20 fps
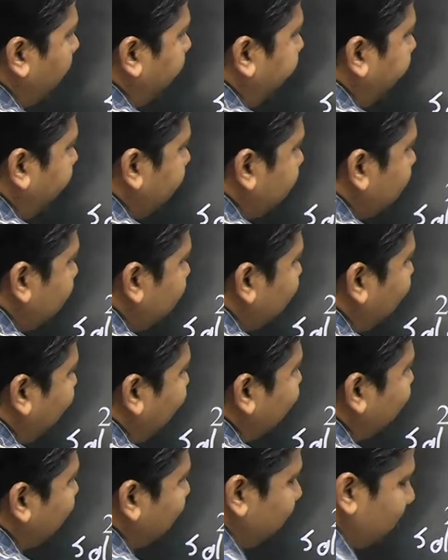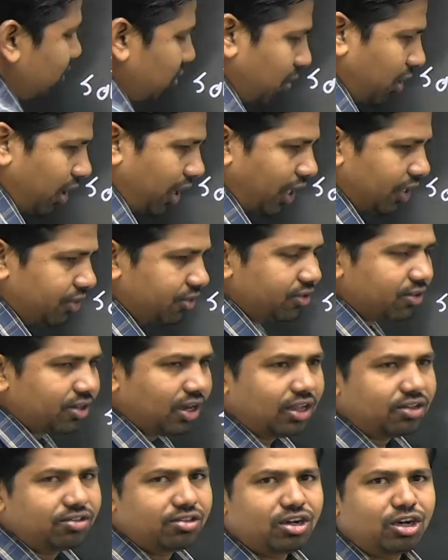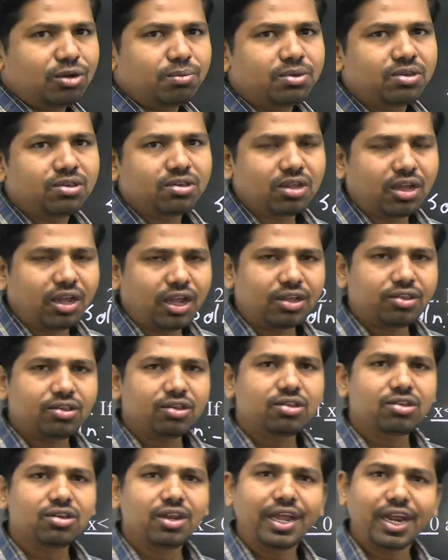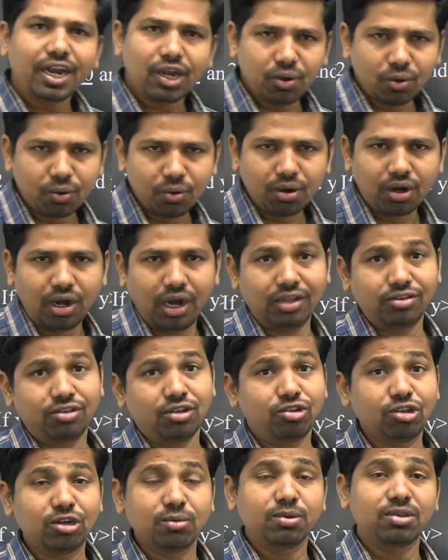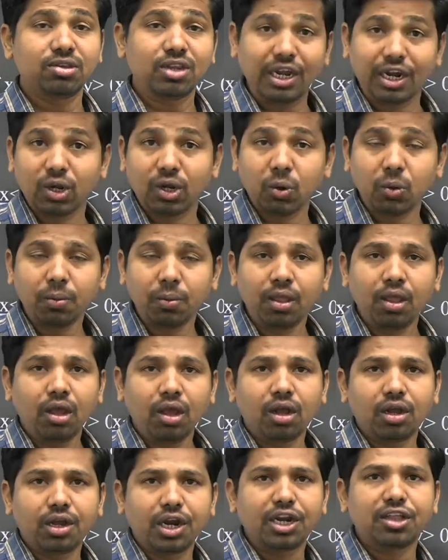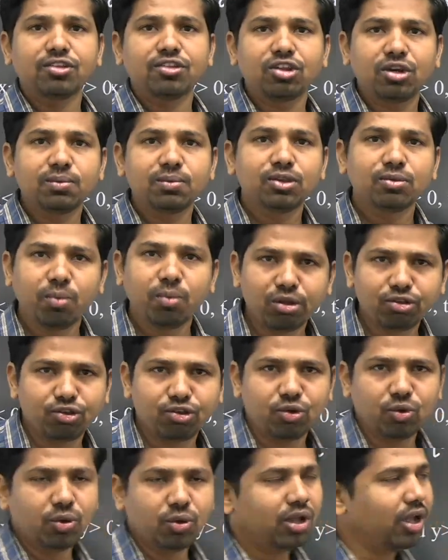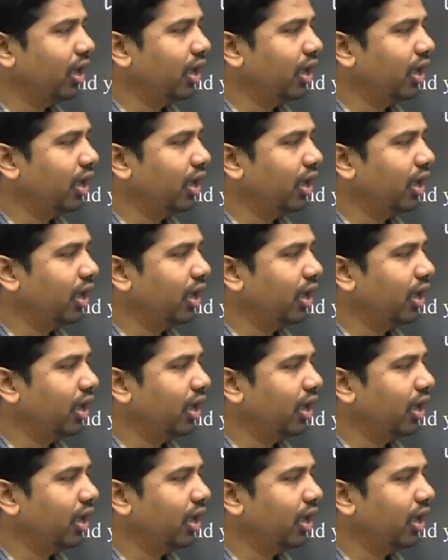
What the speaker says: X is less than 0. X is less than 0 means x is negative. Less than 0 means negative. Greater than 0 means positive.